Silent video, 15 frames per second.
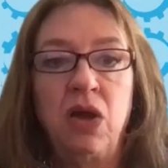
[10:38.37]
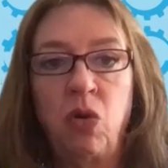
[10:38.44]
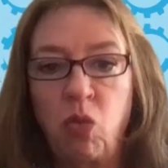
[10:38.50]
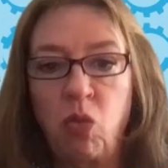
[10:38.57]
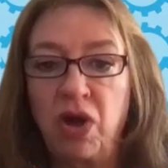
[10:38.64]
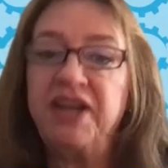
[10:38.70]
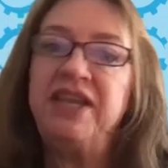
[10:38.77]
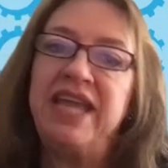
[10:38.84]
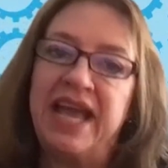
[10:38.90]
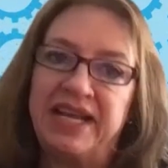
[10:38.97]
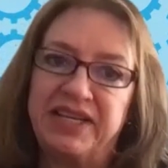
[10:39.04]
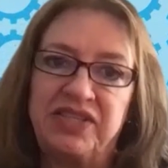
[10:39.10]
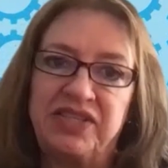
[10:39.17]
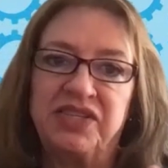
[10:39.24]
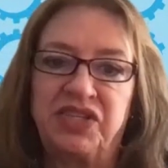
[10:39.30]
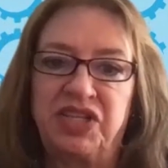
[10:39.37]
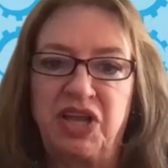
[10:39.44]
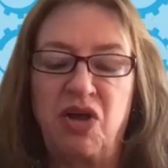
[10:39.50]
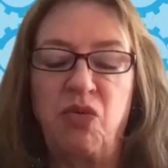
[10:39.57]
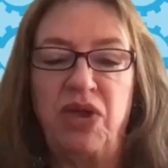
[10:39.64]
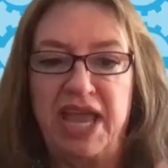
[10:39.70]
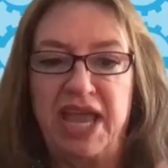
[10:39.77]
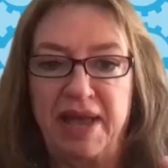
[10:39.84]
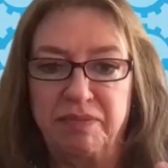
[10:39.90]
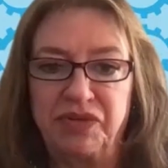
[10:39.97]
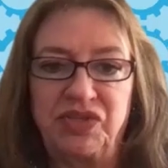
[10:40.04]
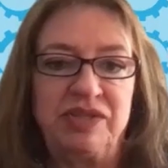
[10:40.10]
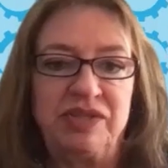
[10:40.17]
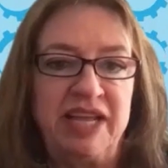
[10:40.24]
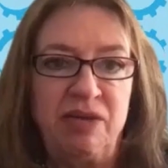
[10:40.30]
One, yes, is the
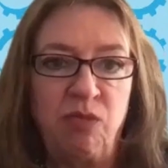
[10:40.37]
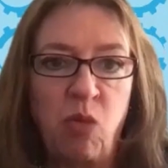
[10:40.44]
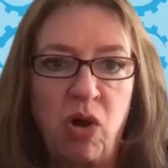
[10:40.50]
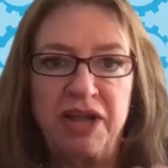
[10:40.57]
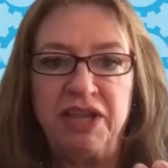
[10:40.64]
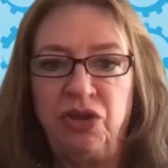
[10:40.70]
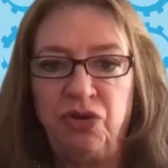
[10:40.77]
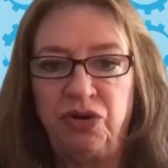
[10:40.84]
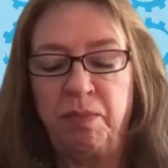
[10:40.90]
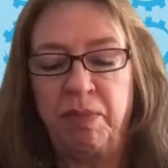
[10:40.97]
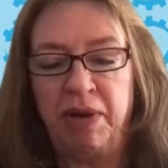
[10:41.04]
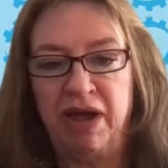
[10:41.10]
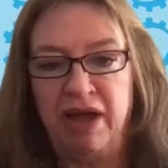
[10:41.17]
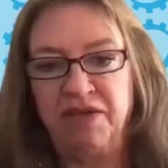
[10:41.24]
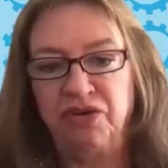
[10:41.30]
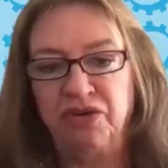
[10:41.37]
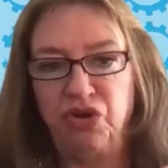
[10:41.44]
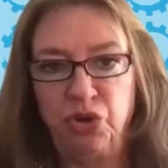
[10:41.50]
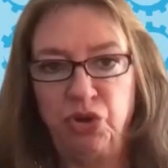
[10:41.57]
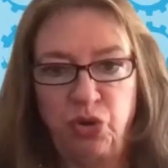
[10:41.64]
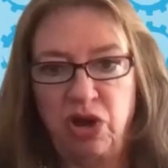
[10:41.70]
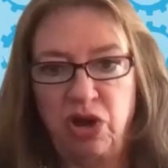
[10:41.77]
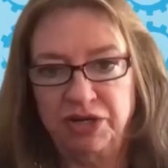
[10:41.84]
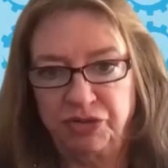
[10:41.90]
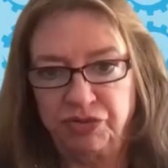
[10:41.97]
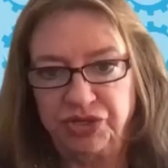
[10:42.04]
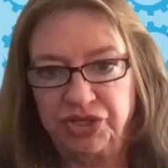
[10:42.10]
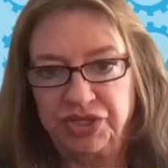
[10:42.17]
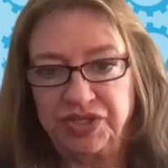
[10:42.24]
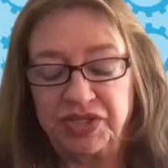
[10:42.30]
OEMs. They want you to buy their new
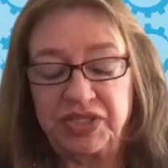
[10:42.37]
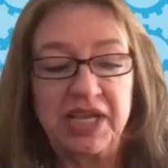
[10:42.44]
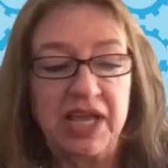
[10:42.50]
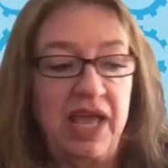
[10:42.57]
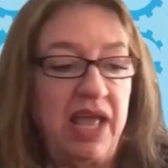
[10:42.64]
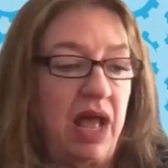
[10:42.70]
cartridges.